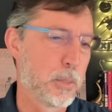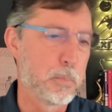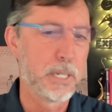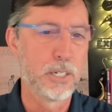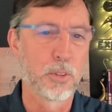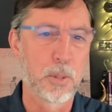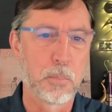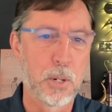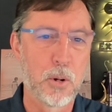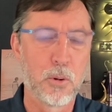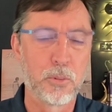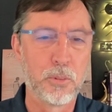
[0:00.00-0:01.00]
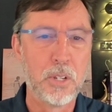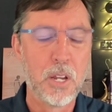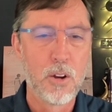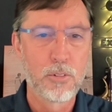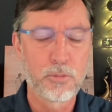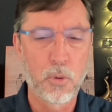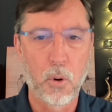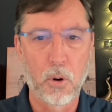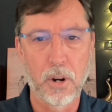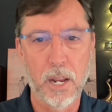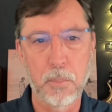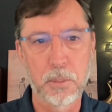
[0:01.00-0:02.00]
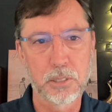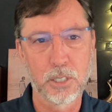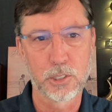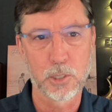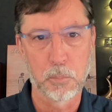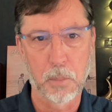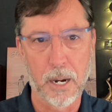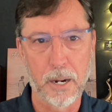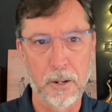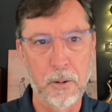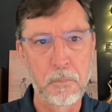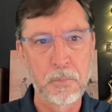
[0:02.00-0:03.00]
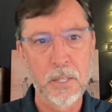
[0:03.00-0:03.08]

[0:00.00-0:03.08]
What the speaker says: Or meat on the bone for a potential buyer.